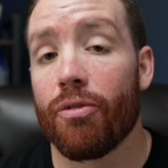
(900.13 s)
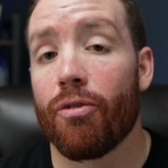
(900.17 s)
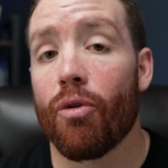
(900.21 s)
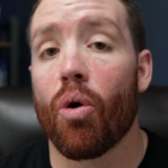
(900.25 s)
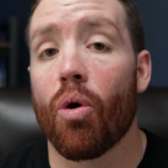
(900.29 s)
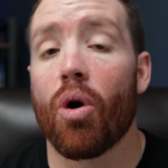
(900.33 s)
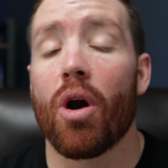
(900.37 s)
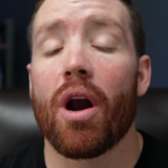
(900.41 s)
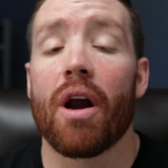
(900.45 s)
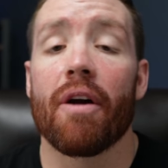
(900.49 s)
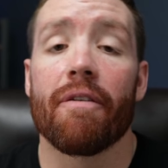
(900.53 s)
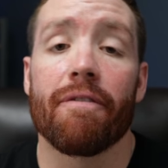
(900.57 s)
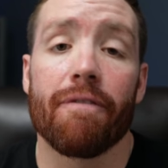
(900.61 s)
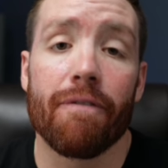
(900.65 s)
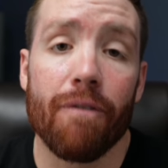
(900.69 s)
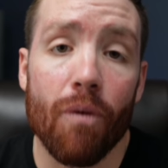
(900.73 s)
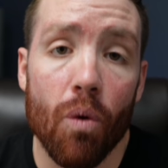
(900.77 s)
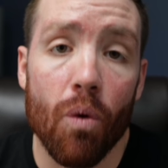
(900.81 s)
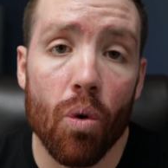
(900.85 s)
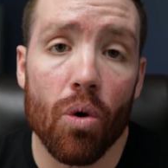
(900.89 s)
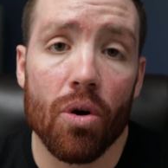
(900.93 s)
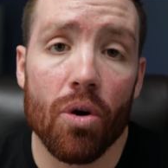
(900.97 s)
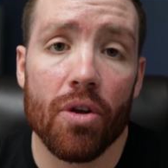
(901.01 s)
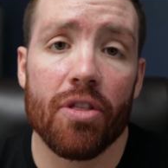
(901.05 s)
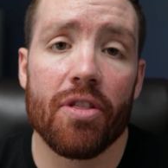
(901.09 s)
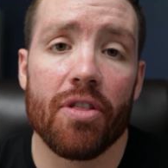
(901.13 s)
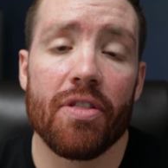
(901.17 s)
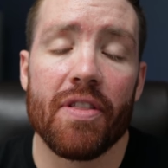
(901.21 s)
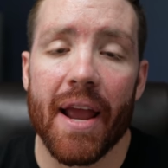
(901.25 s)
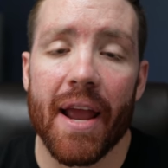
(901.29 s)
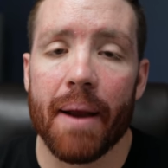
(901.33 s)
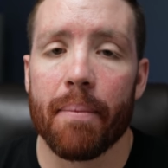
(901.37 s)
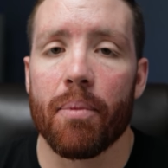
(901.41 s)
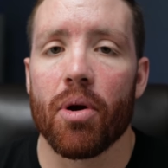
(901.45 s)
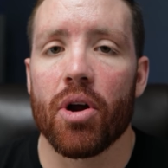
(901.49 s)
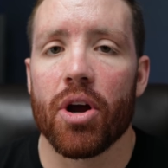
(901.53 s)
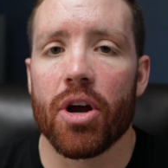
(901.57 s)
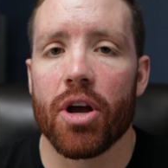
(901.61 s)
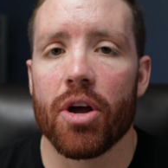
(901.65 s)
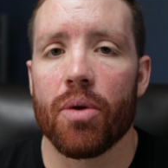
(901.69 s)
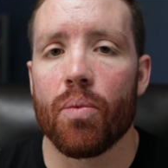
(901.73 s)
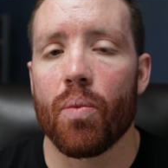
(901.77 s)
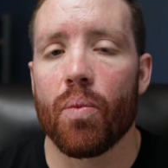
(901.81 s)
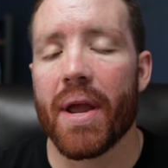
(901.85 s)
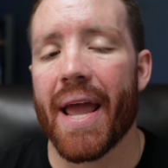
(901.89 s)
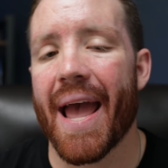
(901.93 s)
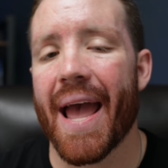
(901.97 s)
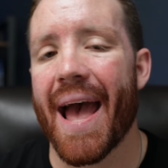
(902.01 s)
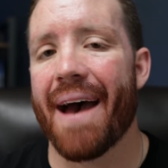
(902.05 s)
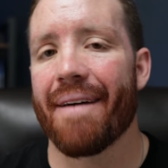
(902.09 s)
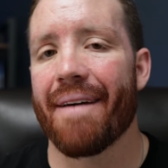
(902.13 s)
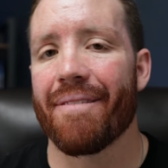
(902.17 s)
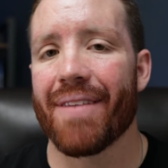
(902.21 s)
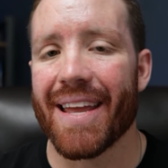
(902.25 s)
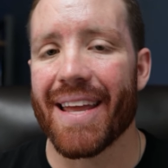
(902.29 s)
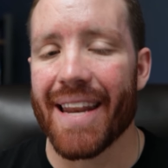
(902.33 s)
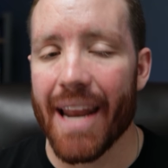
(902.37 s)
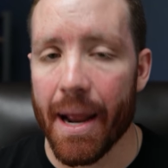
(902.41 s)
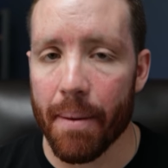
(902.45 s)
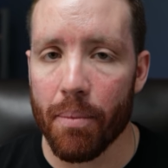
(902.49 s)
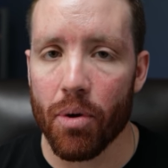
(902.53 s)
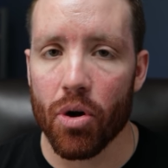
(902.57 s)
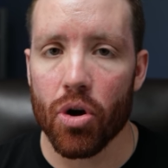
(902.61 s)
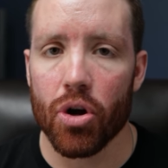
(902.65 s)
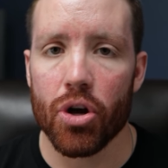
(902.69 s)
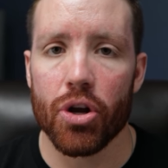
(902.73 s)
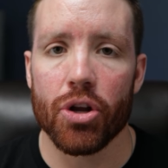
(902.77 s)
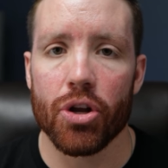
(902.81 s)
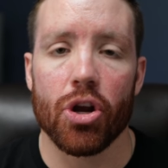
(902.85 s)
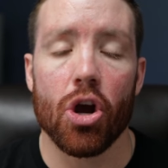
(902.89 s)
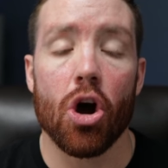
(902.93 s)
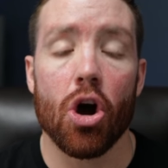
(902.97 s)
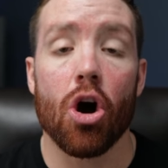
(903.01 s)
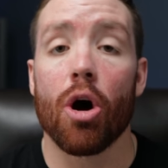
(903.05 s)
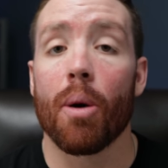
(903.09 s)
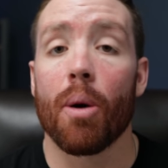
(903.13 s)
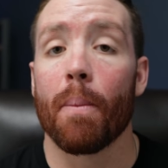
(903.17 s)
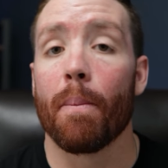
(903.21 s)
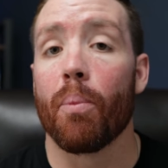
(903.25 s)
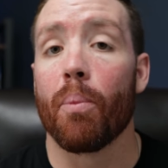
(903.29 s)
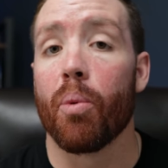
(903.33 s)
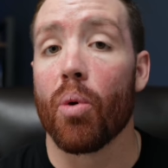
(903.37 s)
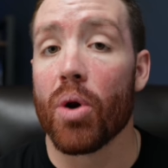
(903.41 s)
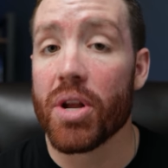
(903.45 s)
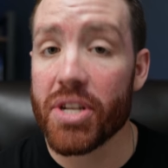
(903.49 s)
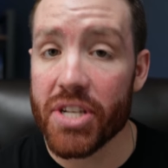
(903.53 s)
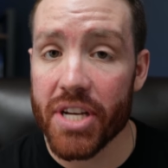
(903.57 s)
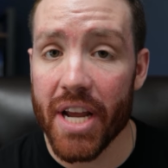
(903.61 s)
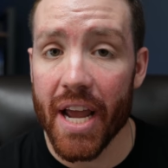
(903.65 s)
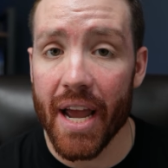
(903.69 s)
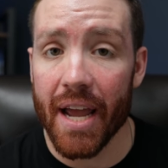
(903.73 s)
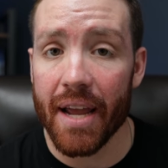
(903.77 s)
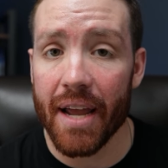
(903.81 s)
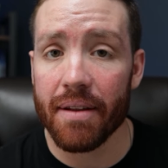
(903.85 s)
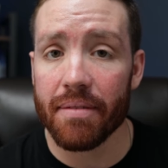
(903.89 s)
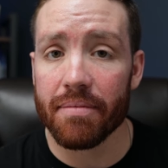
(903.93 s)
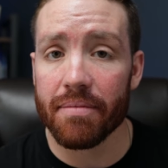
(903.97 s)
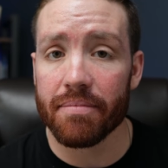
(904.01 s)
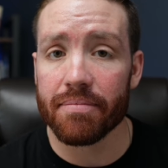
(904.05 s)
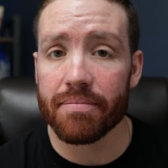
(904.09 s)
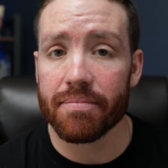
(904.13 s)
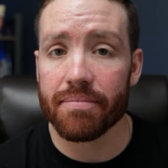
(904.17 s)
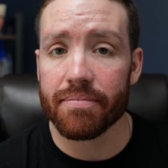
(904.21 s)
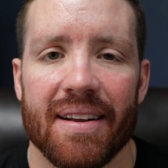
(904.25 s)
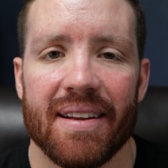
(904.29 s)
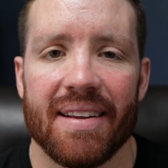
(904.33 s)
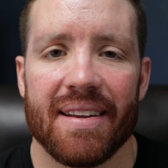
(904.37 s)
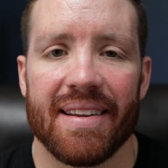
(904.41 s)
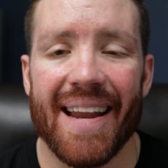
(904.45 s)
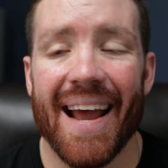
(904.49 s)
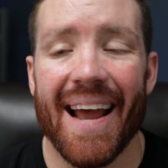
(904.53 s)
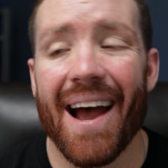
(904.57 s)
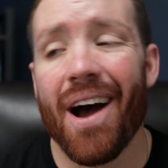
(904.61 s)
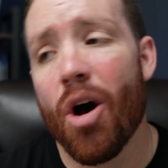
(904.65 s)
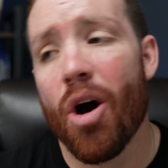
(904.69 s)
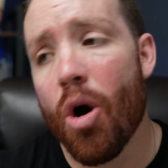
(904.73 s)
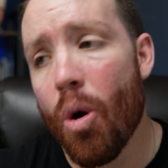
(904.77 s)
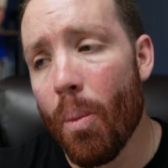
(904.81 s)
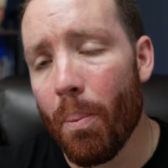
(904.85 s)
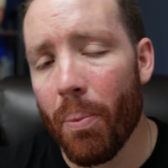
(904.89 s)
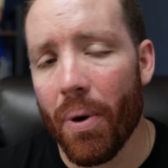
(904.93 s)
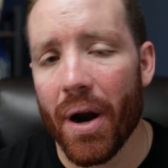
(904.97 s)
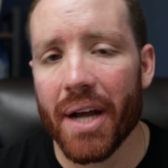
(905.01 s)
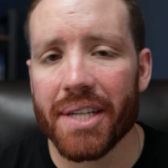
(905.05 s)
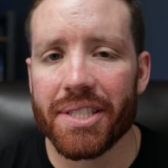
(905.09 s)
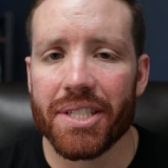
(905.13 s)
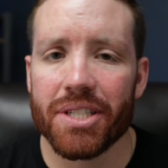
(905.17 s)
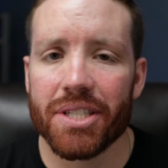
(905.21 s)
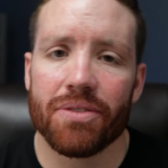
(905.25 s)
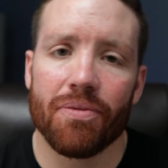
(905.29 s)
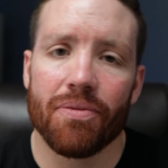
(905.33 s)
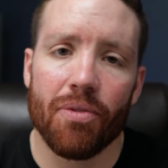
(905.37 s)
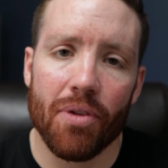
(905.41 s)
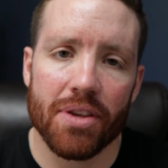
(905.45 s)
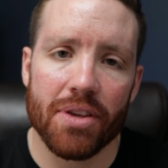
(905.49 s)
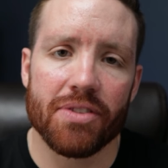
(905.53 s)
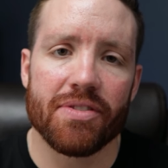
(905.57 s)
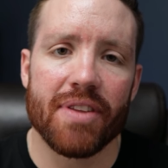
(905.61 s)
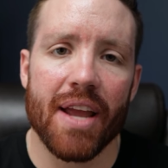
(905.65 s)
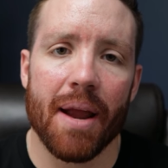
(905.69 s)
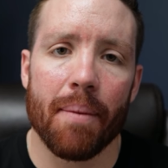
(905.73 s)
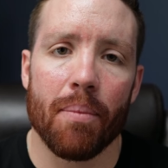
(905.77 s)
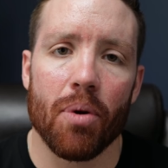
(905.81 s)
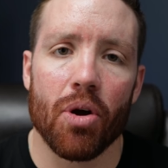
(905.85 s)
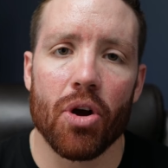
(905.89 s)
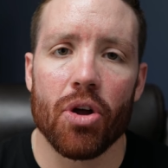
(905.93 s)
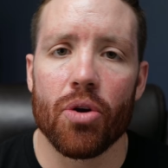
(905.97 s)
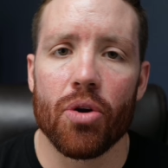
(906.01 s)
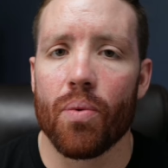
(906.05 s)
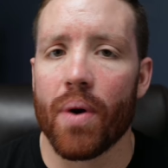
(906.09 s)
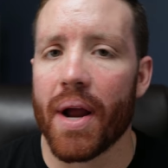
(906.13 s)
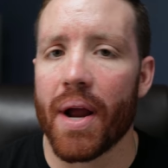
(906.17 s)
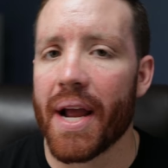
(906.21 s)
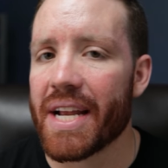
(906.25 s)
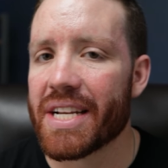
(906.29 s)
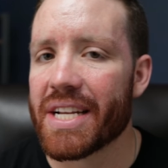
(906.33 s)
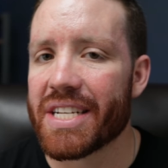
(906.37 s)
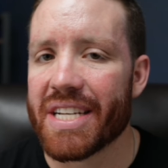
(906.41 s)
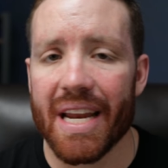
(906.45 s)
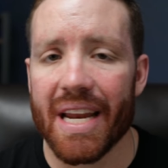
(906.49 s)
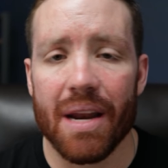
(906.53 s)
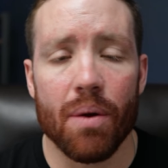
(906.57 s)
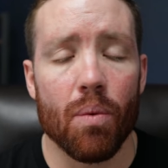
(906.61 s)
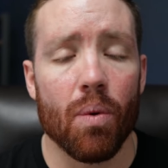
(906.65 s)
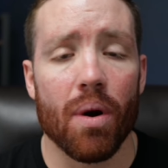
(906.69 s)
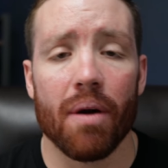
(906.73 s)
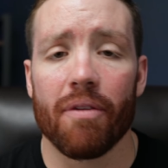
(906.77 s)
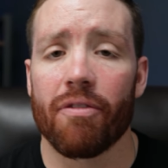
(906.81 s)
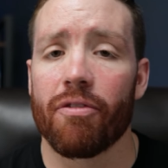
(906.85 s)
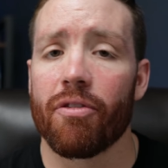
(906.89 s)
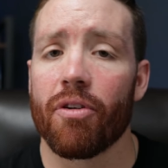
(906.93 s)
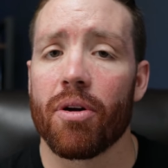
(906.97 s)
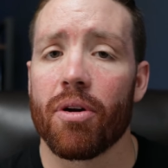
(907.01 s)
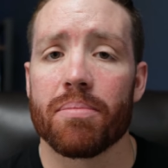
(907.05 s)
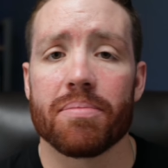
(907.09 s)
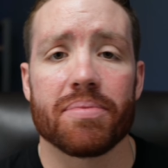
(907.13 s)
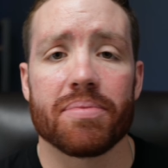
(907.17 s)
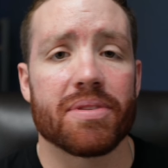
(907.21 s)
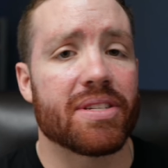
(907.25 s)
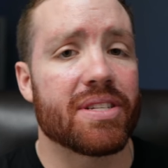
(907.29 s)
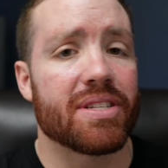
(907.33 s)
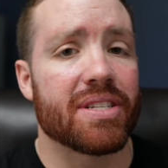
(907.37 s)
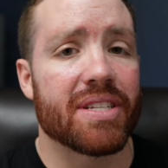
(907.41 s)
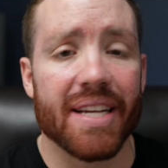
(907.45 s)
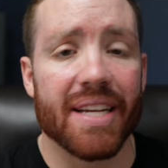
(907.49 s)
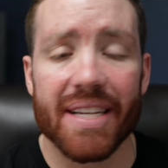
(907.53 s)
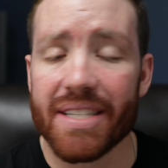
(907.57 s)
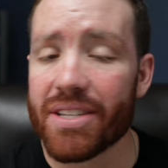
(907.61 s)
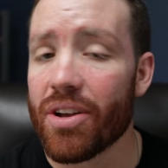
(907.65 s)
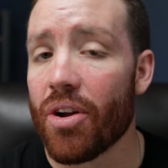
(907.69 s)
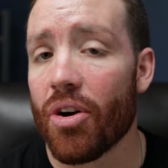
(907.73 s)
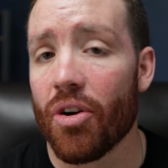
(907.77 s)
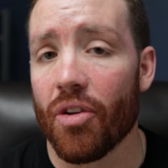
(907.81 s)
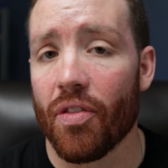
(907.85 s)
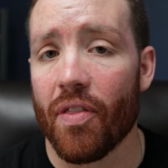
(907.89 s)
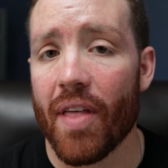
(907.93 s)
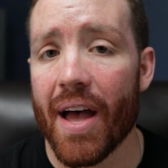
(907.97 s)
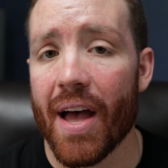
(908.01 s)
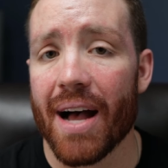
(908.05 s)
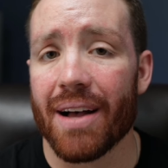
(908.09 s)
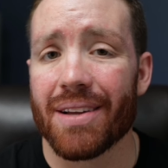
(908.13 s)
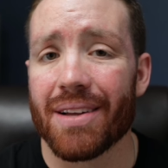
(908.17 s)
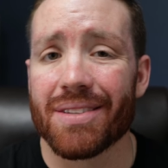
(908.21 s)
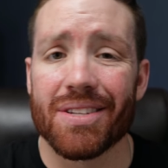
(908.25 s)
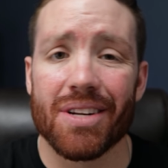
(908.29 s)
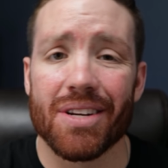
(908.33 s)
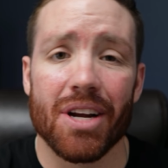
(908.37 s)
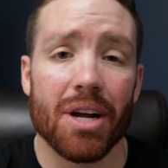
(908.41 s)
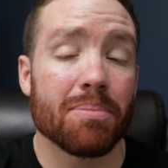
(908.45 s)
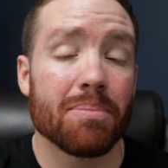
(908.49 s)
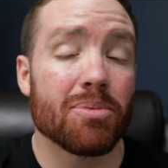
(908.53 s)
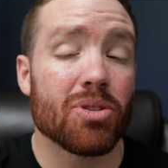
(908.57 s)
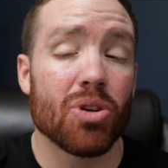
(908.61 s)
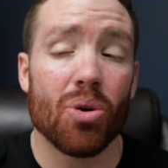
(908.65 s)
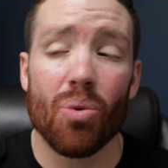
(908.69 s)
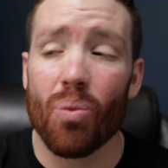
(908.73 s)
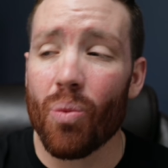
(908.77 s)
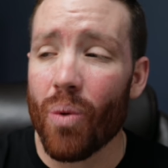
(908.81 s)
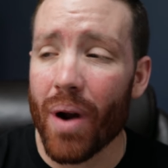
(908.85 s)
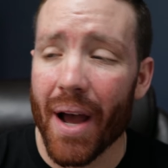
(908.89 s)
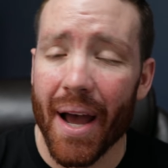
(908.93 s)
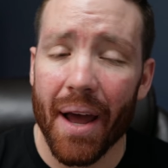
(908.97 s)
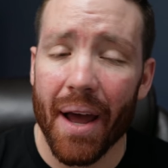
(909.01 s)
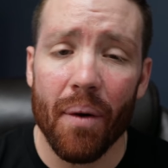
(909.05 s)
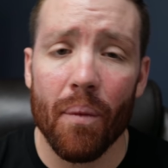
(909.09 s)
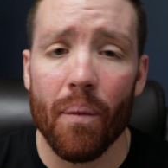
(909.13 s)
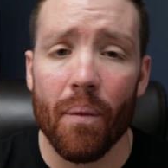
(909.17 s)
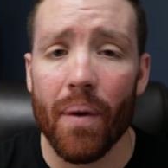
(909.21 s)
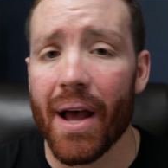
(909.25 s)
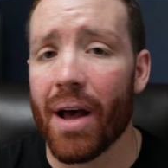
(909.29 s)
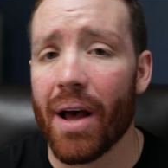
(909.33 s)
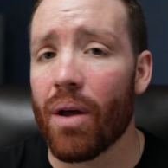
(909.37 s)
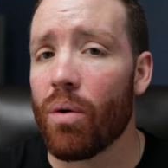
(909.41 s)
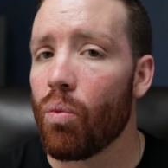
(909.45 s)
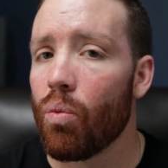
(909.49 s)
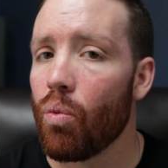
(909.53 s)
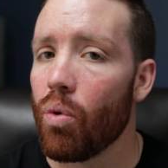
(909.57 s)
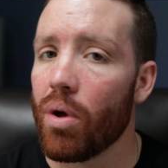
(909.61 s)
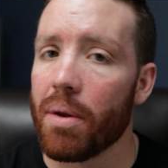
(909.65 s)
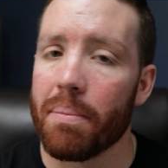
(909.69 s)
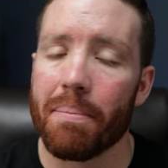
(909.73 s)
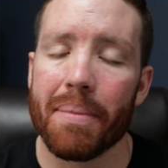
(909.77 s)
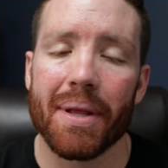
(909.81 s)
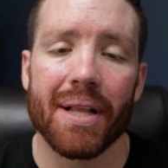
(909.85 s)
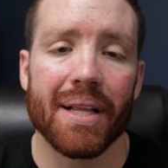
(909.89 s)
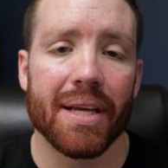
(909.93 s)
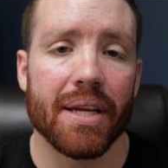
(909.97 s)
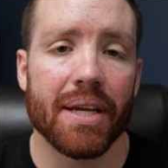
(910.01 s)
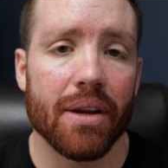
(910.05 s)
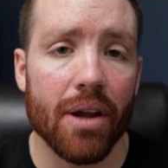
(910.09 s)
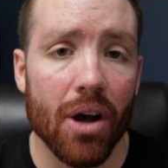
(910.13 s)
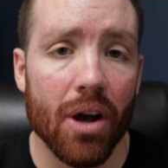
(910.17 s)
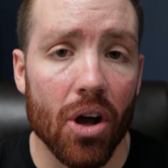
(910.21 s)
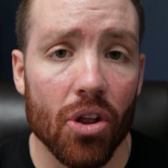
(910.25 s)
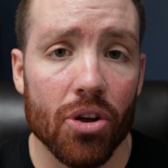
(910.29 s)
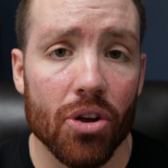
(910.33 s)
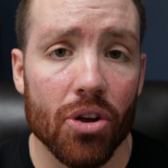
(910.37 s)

for our fourth neighborhood, we have a neighborhood called Bridlegate. Now home prices for this neighborhood range anywhere from 600,000 up to right around $1 million.